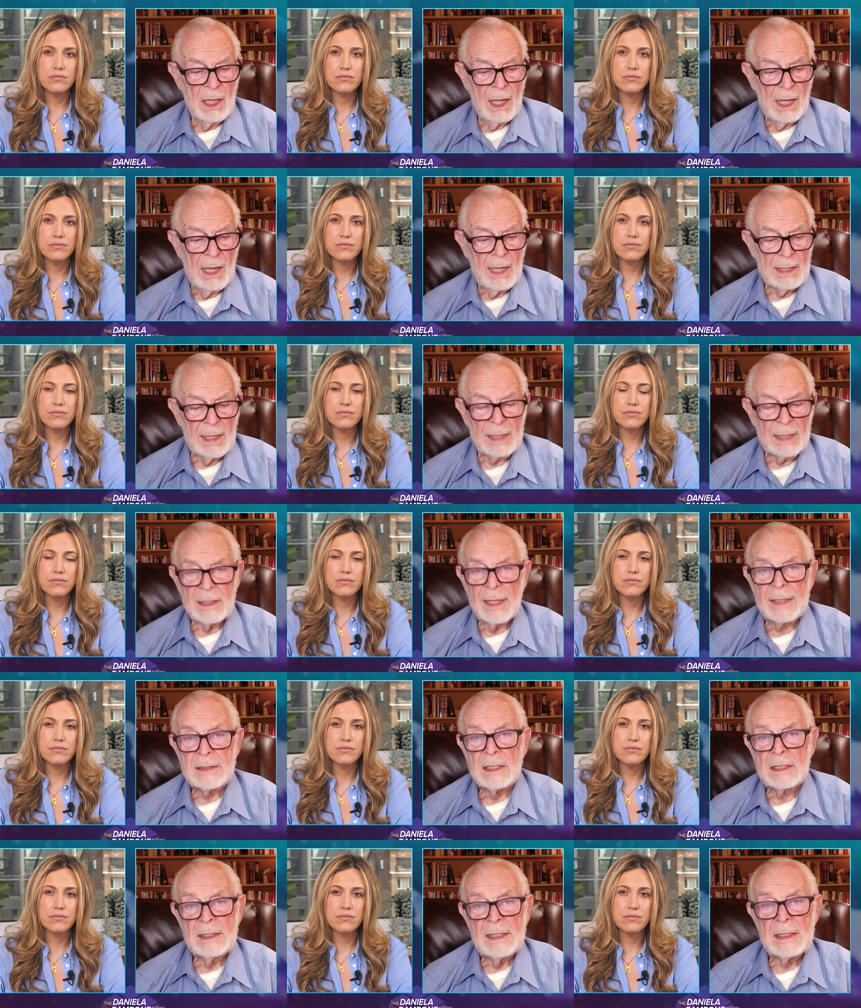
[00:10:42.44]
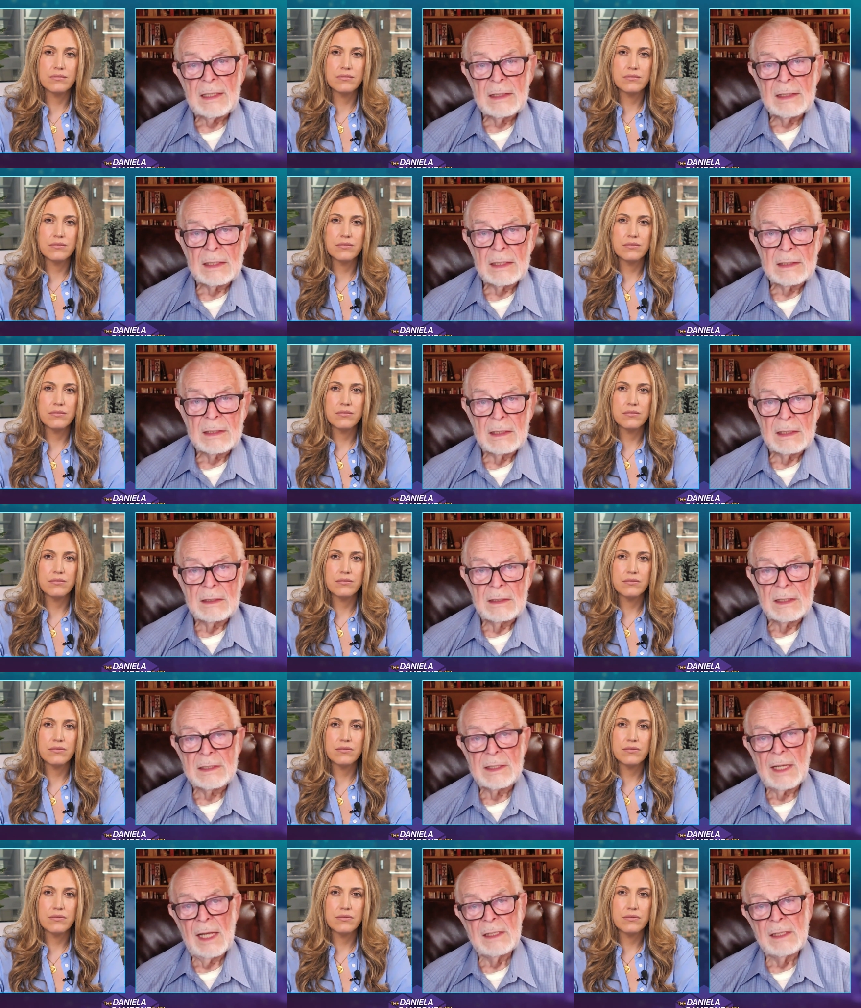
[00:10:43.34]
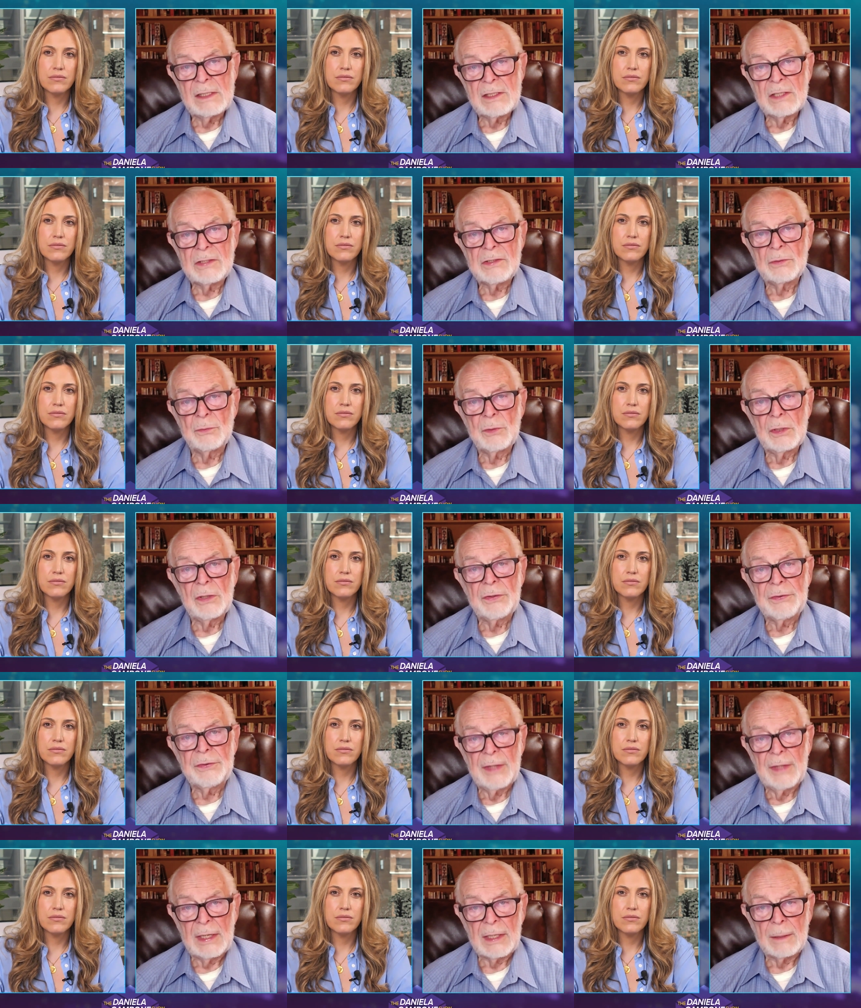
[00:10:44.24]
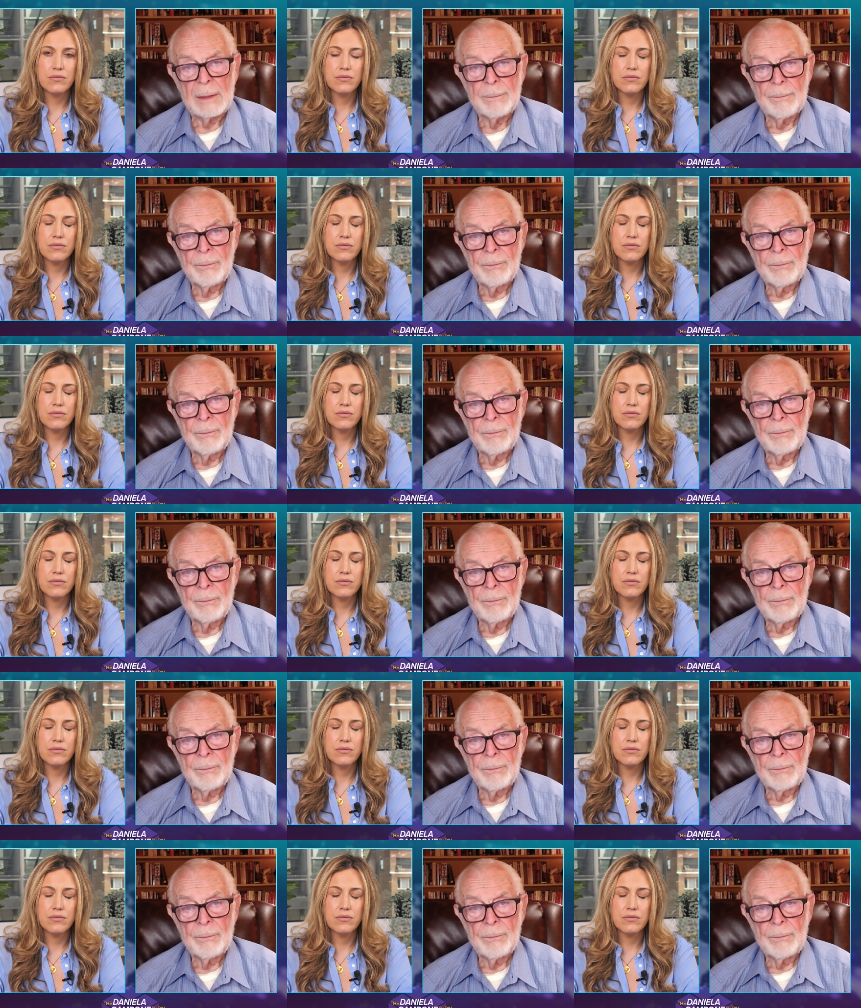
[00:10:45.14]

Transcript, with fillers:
Speaker 1: I, would like to think that uh, DeSantis is the real thing,